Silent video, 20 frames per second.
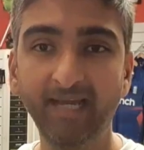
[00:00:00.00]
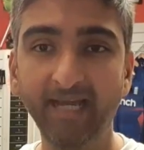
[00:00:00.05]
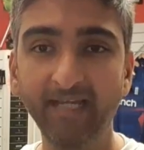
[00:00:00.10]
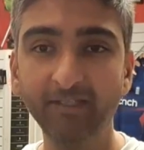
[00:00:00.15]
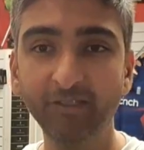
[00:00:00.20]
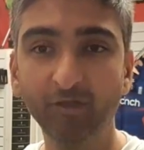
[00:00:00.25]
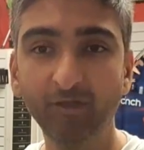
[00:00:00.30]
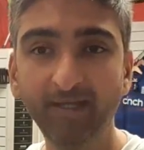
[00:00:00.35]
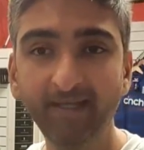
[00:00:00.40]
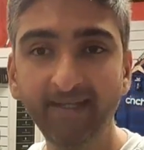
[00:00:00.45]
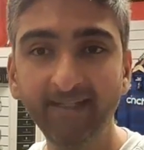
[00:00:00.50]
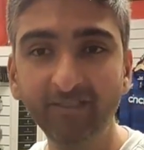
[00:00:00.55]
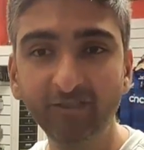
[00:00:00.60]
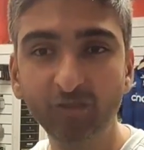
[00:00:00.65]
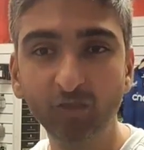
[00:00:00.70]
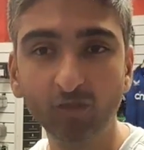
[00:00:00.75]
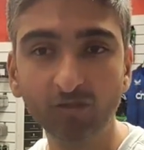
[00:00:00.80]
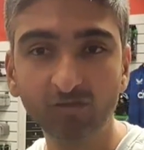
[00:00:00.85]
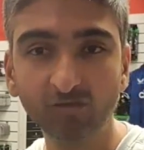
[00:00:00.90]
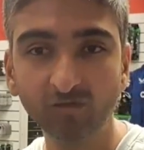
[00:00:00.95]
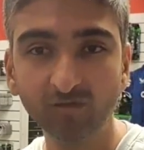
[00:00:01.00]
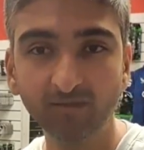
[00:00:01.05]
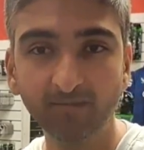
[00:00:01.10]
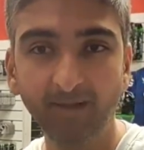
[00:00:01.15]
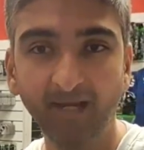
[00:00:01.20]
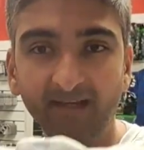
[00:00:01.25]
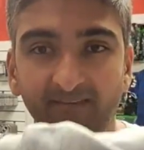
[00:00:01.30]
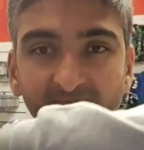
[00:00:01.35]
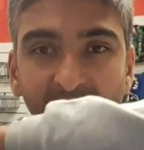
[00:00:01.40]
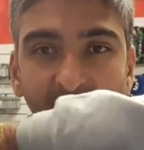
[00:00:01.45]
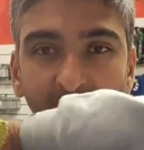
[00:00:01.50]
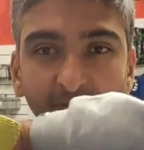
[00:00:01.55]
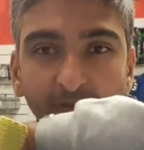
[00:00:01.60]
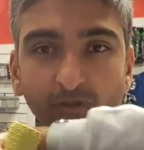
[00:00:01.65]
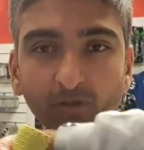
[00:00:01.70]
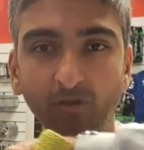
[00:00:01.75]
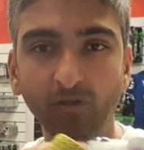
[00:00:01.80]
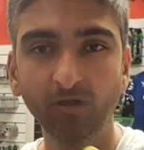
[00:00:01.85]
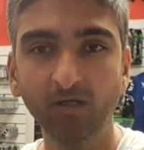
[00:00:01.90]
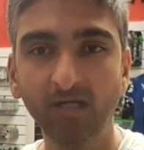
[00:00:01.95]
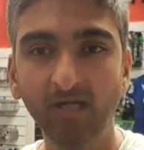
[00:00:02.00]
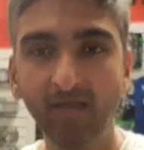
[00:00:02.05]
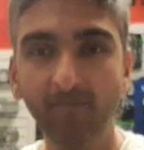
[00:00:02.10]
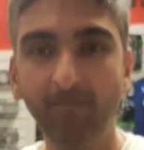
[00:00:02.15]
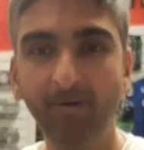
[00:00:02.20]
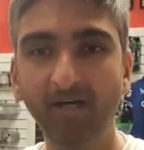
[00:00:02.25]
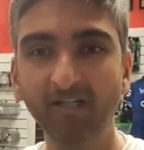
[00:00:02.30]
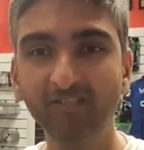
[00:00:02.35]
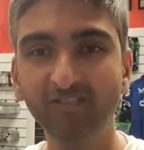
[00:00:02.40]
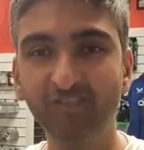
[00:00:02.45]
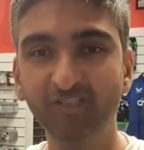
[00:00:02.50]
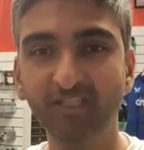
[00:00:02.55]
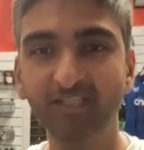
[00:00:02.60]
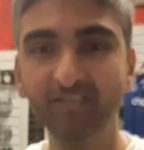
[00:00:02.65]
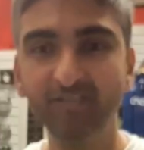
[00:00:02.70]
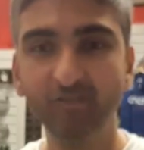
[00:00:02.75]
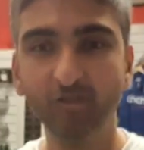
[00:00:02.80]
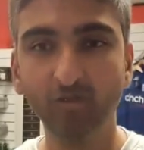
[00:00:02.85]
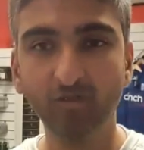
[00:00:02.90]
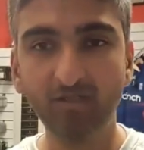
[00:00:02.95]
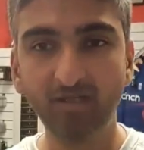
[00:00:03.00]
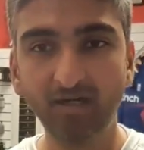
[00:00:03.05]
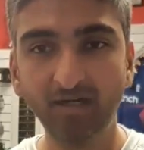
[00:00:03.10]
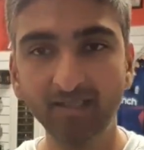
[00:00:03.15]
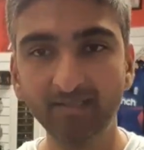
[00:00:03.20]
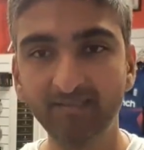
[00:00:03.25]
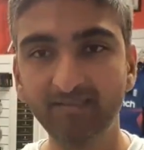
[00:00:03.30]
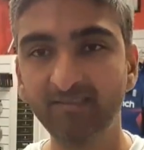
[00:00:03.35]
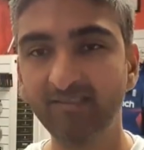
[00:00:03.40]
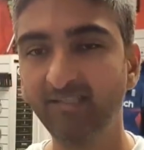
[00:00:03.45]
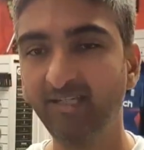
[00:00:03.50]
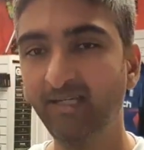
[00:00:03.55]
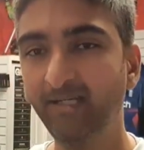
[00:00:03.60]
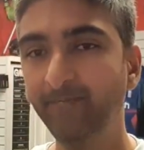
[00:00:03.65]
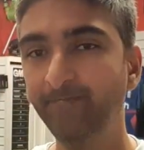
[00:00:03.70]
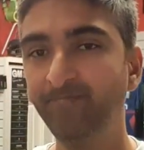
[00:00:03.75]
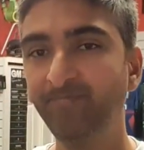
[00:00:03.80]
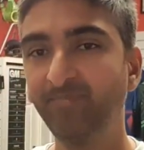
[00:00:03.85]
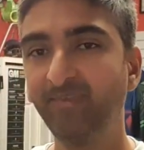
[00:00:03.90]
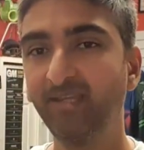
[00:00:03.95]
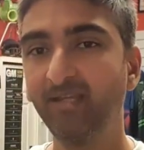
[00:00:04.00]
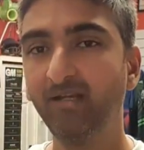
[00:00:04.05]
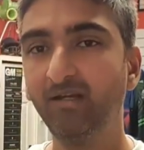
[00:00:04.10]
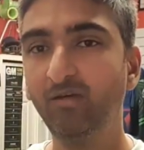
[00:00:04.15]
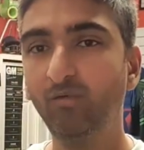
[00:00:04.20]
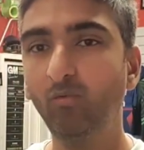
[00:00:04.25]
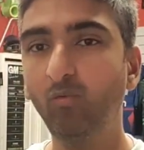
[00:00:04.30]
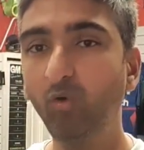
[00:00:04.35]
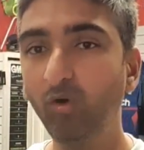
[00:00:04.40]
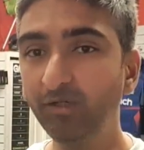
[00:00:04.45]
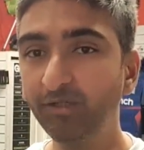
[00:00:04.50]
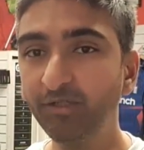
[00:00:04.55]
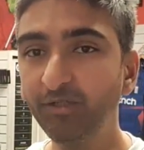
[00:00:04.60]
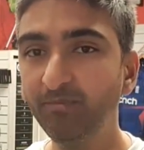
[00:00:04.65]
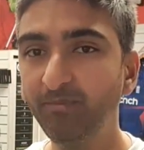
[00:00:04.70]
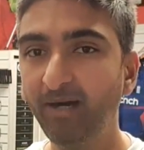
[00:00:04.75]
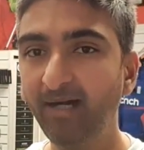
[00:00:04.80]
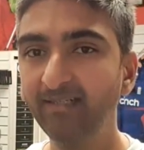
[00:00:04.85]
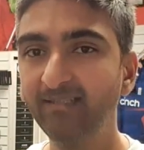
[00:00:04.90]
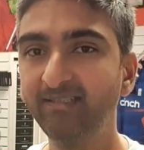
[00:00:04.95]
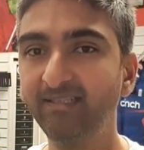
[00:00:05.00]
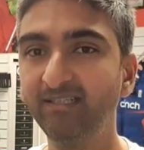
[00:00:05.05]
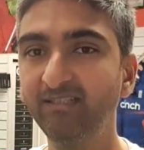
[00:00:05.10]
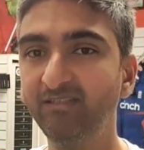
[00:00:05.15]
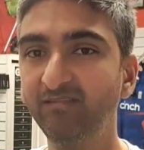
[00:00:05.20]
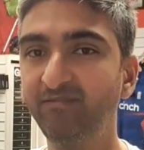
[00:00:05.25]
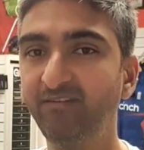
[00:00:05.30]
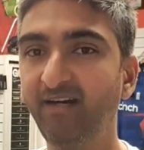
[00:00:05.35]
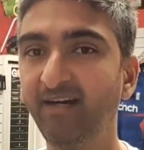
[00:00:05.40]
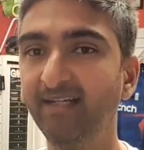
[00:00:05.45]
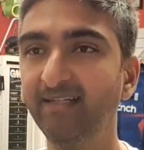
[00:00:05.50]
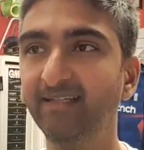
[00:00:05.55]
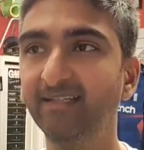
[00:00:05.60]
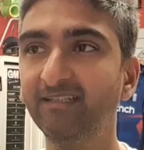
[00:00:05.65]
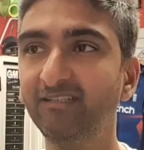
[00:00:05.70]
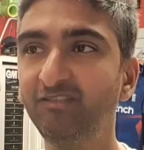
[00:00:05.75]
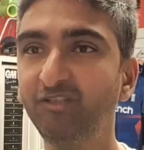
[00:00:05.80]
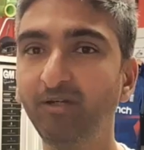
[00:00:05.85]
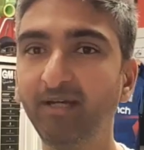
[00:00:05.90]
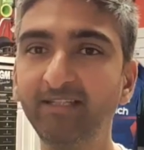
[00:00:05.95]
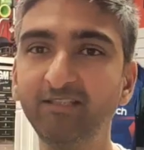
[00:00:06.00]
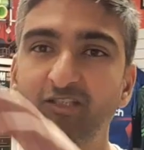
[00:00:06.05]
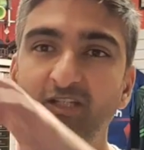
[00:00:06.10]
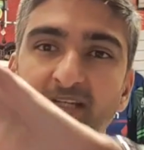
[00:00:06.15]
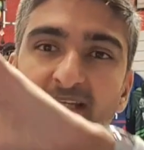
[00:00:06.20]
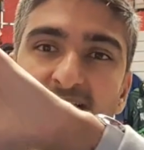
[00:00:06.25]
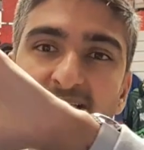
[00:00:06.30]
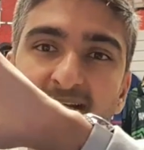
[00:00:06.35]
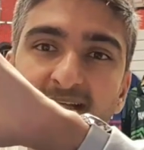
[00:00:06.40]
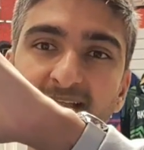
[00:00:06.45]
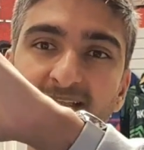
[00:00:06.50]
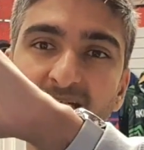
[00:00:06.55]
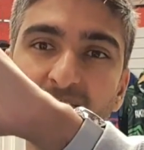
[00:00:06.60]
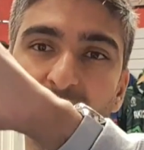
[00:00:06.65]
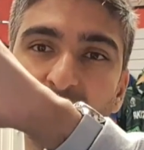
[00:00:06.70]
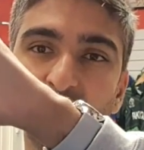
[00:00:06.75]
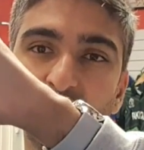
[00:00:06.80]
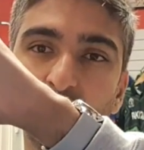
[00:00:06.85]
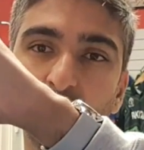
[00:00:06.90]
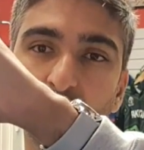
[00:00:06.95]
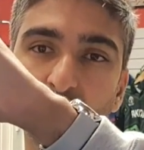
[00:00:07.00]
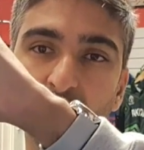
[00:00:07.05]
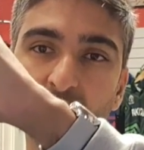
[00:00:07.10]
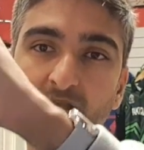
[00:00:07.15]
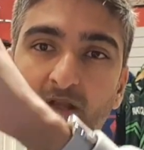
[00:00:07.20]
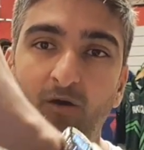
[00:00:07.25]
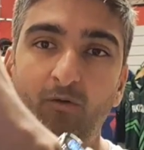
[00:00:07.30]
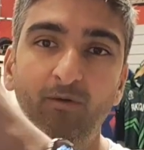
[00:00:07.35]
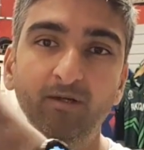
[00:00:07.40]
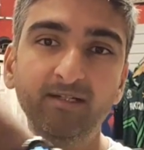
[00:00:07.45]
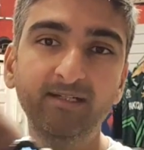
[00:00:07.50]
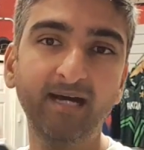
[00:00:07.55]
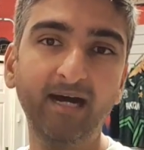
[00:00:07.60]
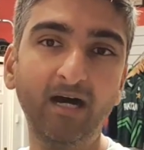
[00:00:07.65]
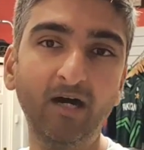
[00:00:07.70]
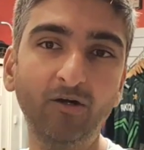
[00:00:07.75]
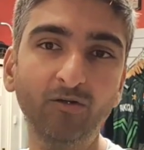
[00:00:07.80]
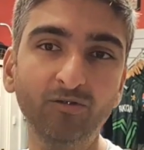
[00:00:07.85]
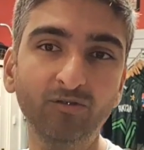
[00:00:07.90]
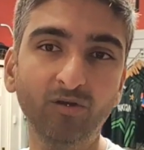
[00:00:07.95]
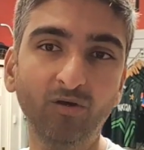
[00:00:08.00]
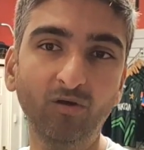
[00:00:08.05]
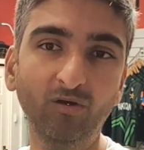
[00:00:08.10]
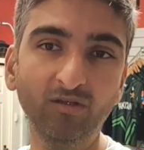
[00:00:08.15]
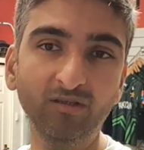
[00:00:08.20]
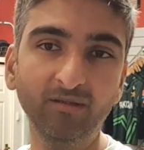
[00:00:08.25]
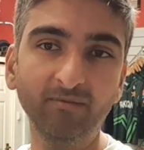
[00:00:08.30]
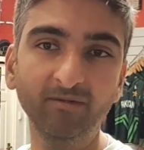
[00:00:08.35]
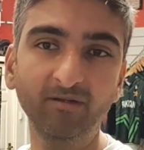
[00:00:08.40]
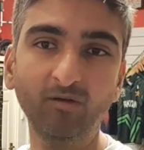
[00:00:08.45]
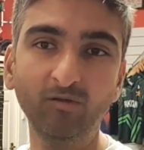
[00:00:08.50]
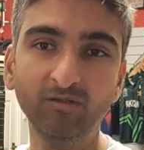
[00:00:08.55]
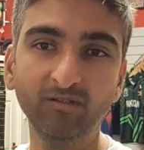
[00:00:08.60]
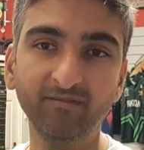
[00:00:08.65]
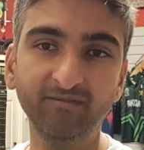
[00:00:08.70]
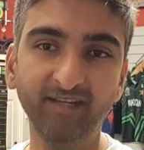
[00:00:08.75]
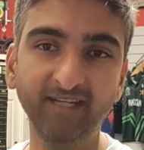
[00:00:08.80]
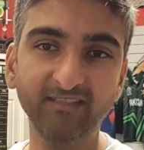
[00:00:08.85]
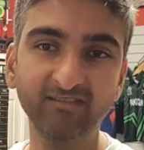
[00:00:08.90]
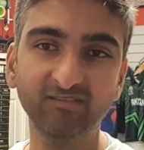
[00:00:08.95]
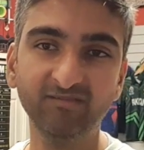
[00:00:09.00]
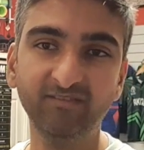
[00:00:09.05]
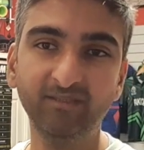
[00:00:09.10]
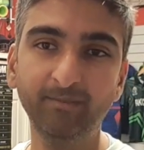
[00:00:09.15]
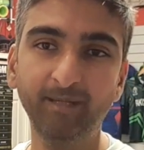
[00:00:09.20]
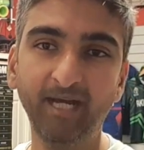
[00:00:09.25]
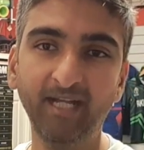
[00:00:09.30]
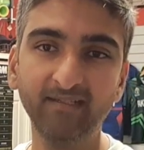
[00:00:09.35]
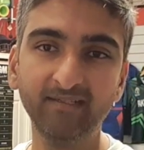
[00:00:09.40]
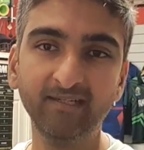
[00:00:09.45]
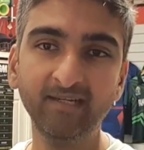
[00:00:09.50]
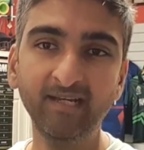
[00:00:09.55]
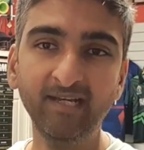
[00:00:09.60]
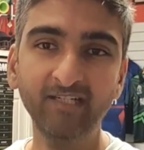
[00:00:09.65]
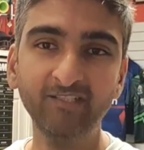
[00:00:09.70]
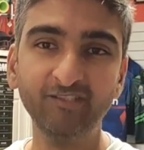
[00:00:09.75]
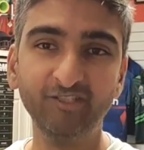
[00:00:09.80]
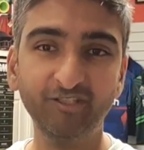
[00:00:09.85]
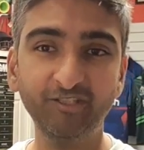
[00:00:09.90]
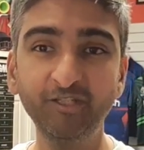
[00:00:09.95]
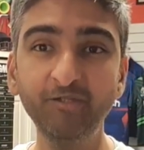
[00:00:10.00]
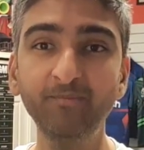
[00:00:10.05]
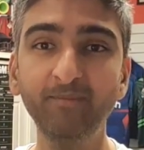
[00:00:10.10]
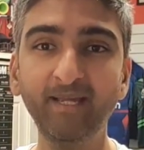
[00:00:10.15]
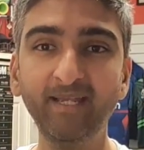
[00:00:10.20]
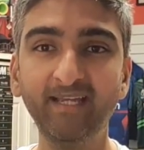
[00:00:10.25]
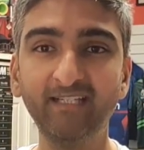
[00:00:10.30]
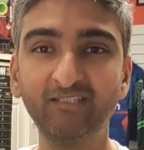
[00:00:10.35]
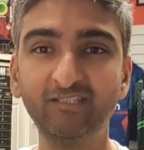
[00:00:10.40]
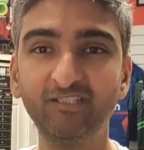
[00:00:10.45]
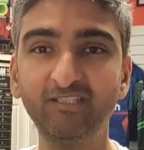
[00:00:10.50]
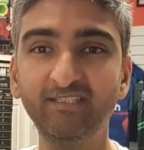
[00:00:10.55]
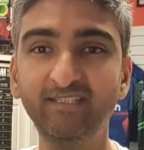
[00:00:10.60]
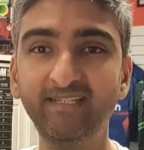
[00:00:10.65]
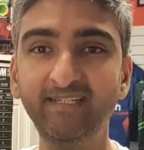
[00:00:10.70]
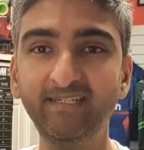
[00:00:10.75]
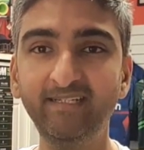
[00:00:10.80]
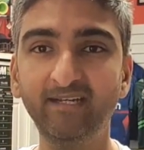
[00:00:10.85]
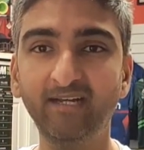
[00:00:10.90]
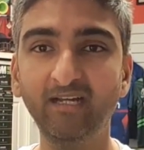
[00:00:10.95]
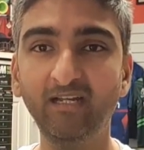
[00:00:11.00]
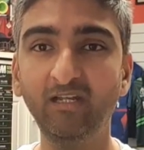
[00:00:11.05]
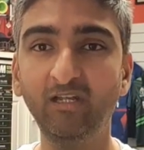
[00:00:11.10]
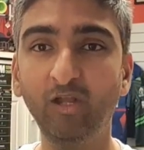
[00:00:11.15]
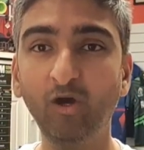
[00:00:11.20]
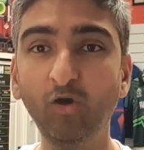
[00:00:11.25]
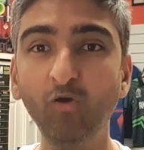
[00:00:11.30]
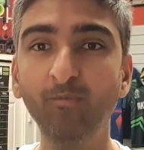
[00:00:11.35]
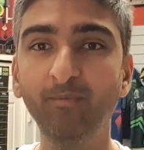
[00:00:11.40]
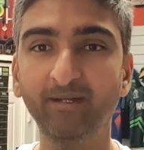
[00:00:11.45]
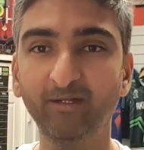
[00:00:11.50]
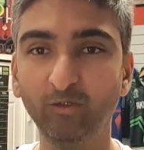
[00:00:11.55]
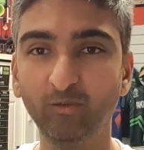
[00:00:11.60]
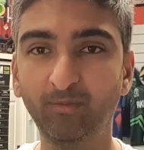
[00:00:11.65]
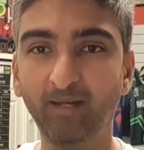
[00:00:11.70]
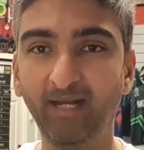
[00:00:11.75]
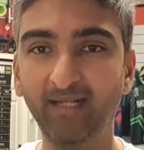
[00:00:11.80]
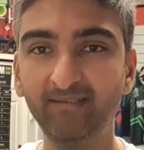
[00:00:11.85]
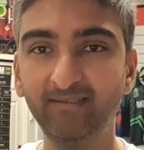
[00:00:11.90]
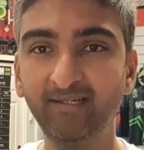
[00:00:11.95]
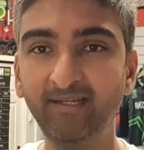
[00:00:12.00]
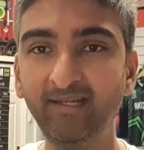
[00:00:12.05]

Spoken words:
and you're hitting shots on the back foot, your punches, your cuts, what you might tend to find is you're actually hitting them a lot lower down on the face of the bat. So you may actually need a low middle bat.